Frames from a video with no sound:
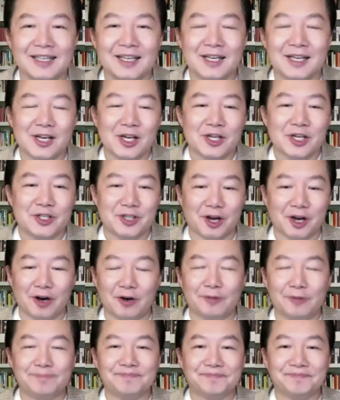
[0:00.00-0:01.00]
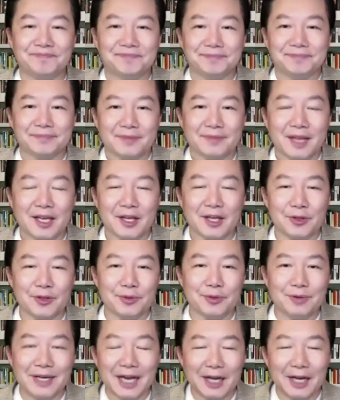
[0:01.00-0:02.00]
So
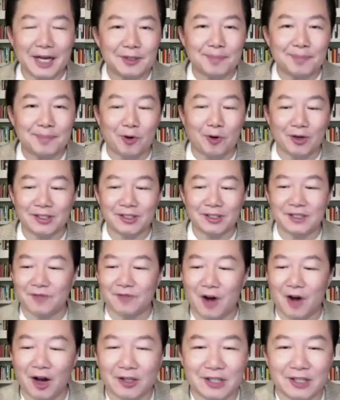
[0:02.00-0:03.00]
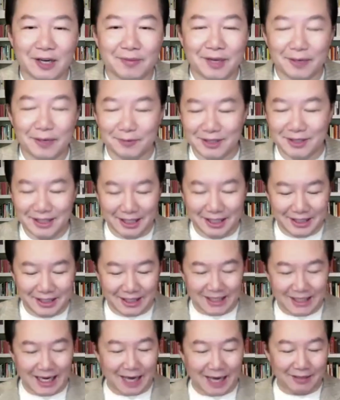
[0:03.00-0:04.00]
300 points in volume, if we take the
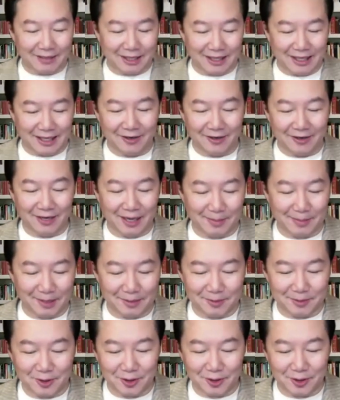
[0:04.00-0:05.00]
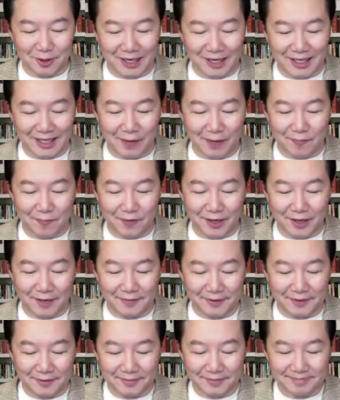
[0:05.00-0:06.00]
calculator, I'm going to do it right now in front of
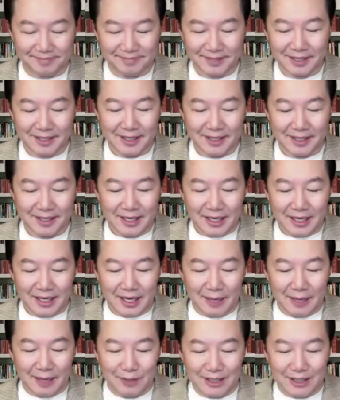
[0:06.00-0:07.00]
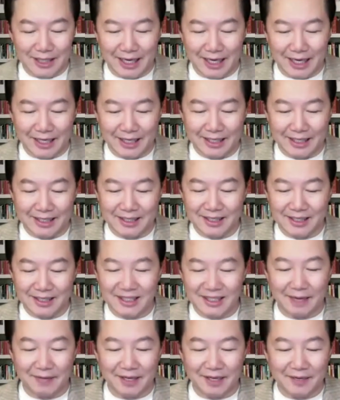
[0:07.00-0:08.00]
you. If we take
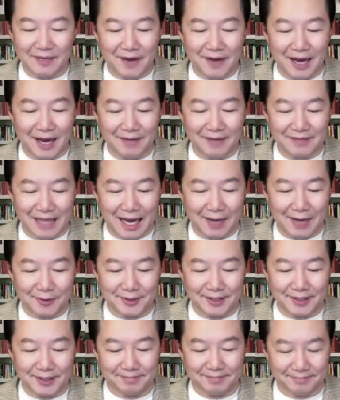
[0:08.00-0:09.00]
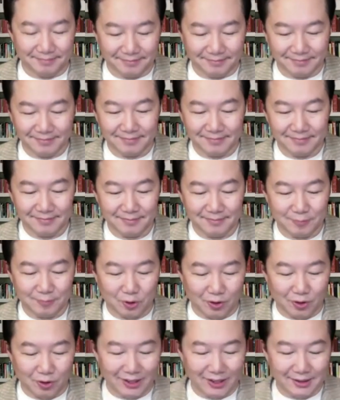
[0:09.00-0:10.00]
75,000
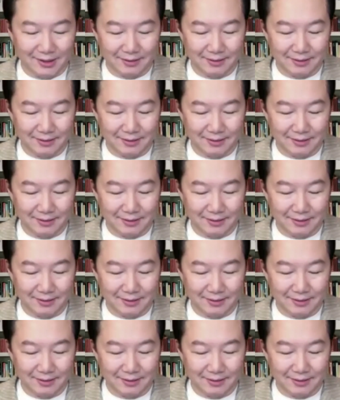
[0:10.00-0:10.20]
points